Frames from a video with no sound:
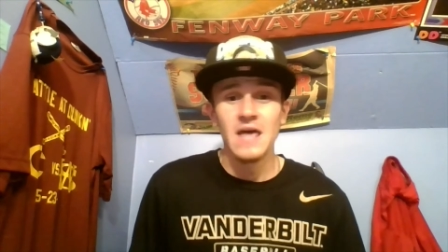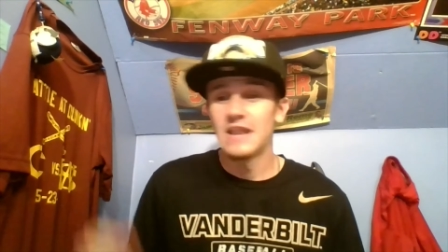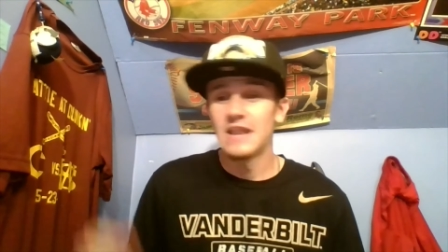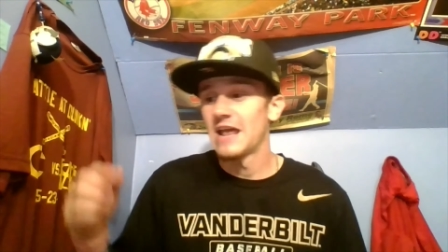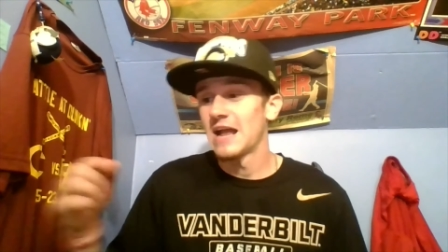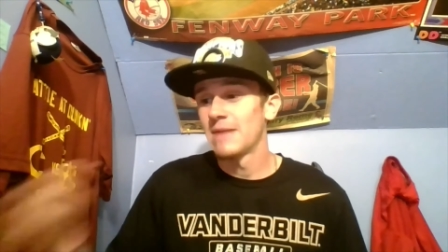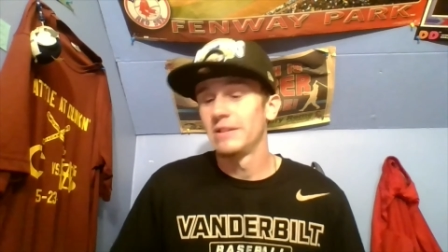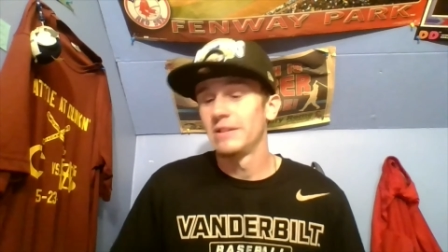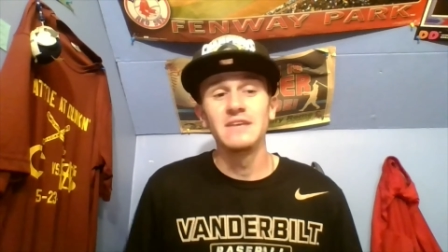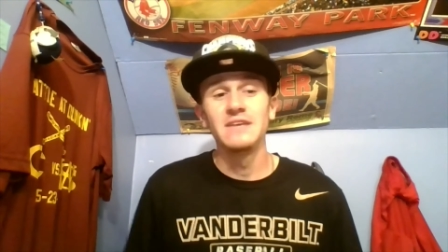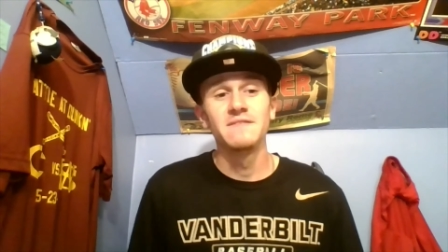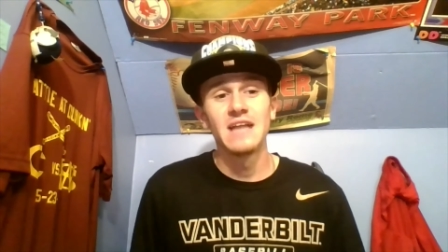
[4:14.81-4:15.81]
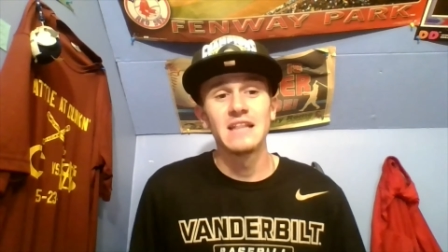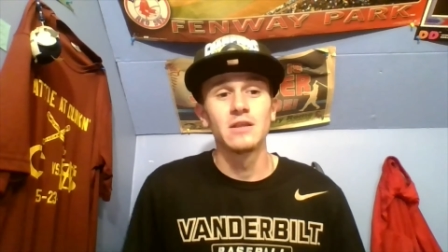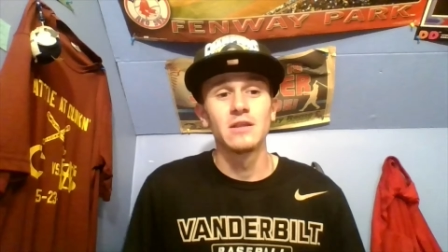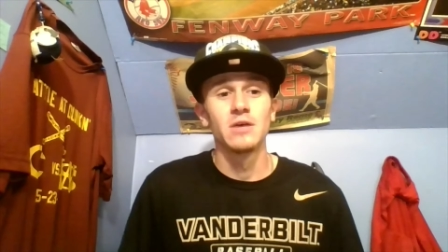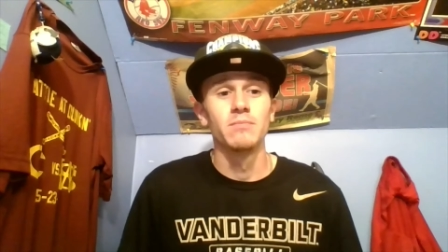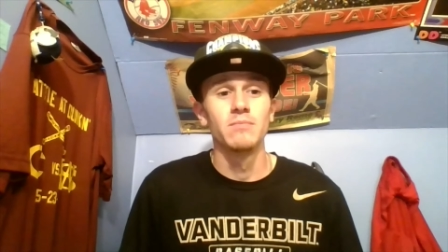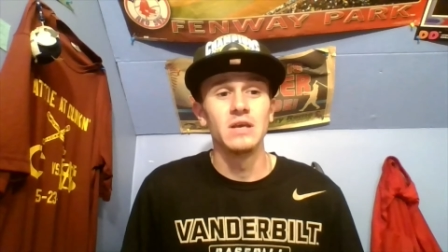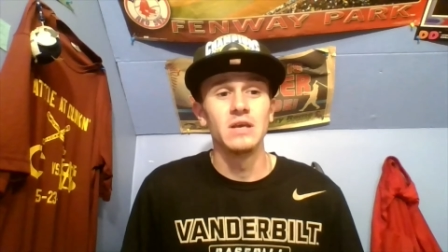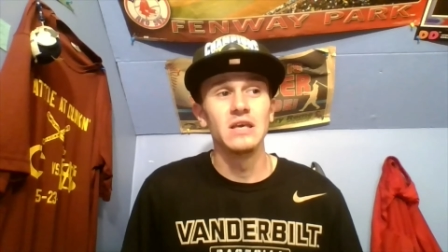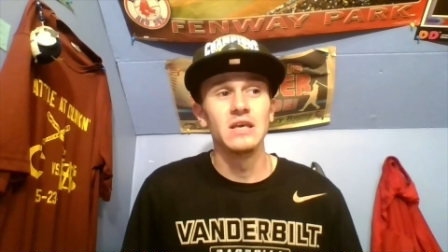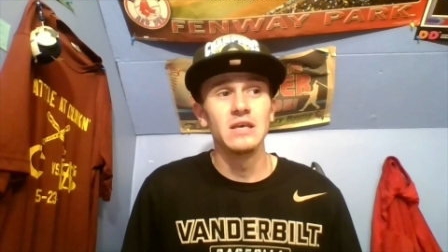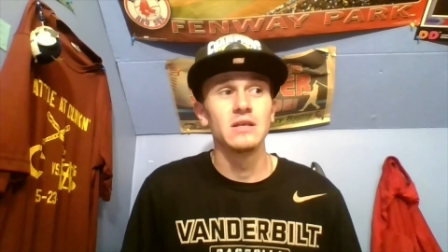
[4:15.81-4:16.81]
and then I believe that the
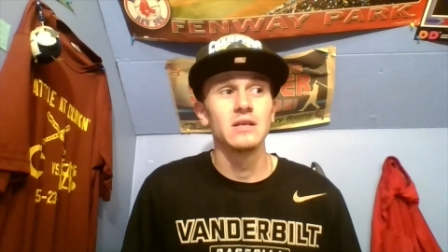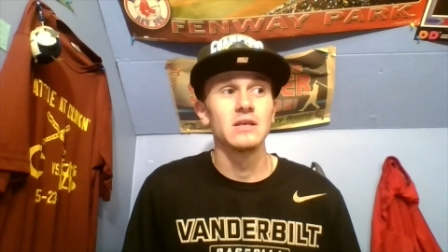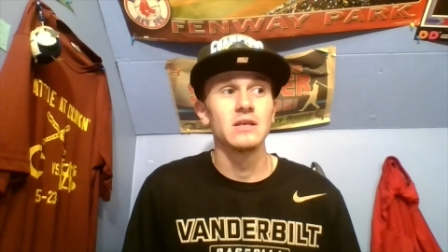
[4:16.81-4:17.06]
Heat